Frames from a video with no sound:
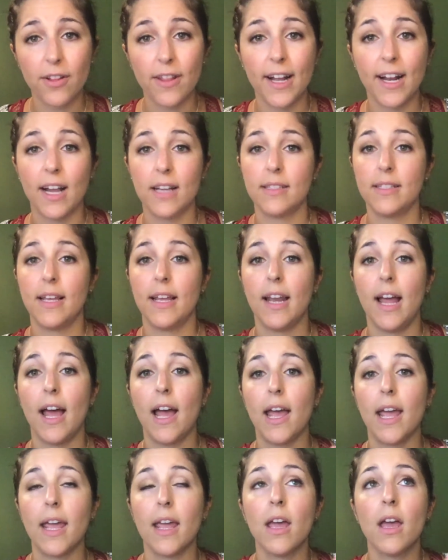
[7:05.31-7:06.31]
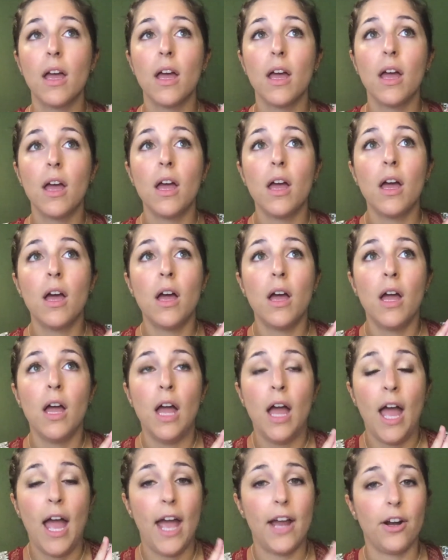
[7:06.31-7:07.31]
Like I said, I
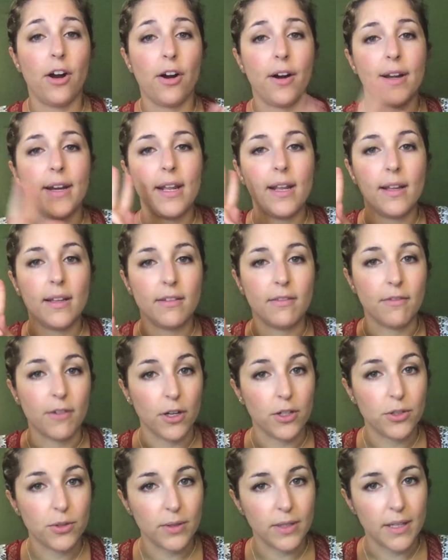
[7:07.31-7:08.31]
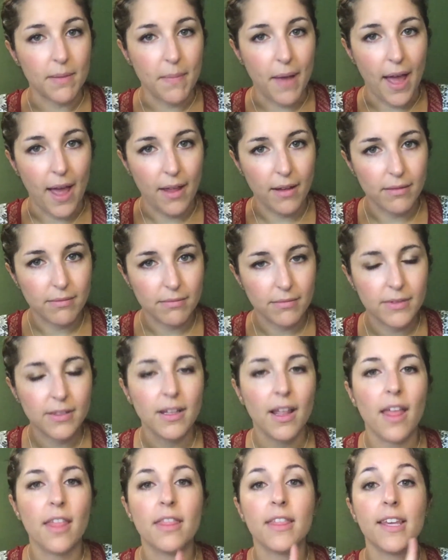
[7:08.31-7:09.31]
had already virtually met
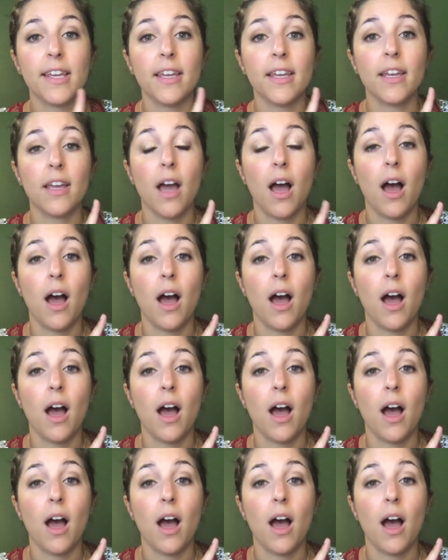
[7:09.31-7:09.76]
the